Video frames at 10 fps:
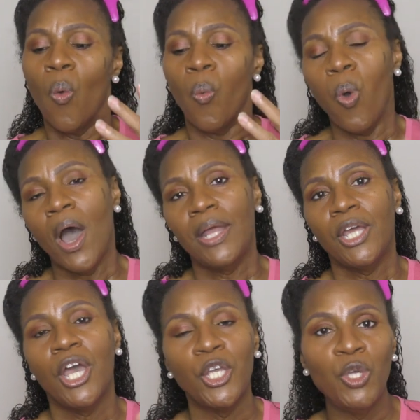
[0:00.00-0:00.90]

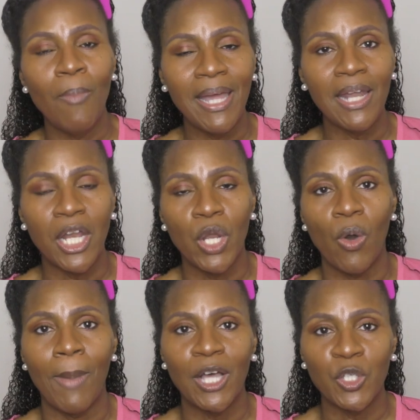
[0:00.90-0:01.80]
what you may not know
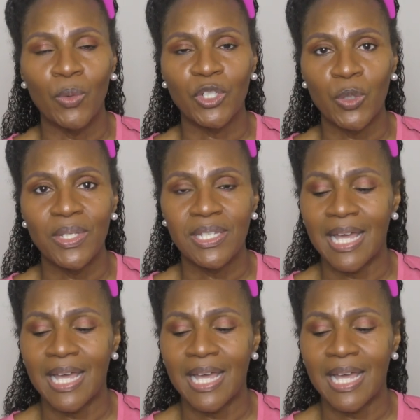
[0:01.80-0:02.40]
about doing twist